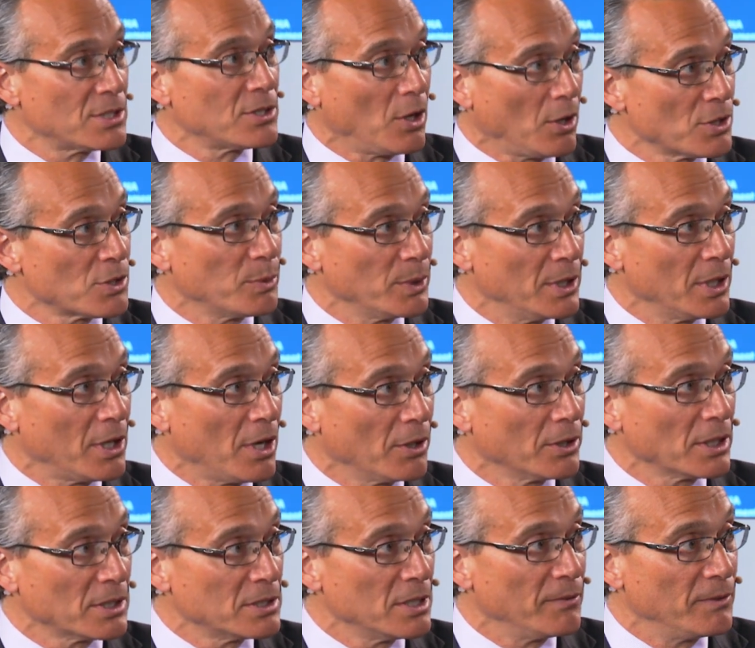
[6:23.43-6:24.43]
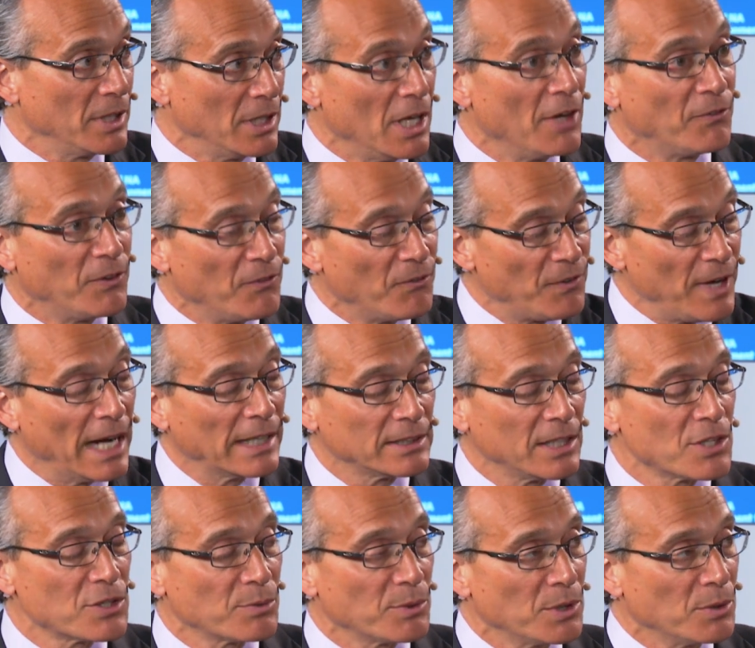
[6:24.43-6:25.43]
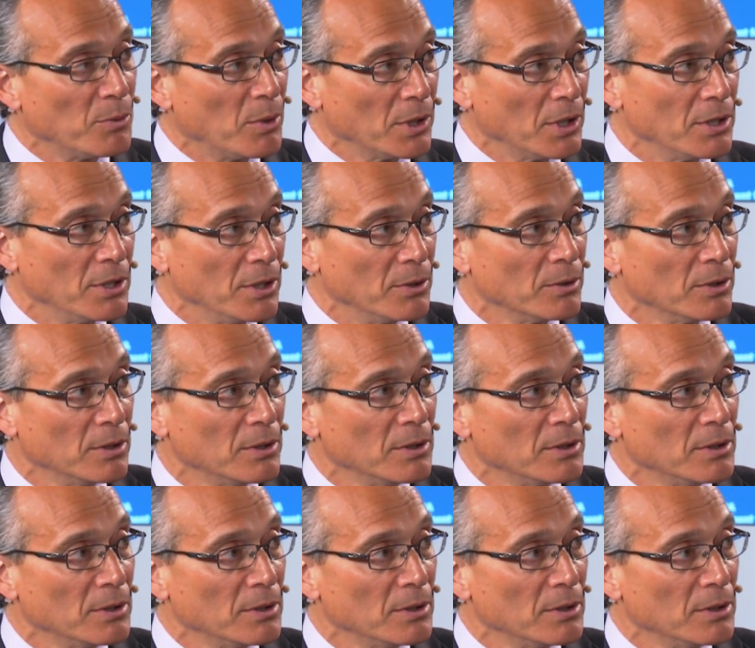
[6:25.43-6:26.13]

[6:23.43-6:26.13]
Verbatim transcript: starts with the connectivity, if in fact that's what you want to do?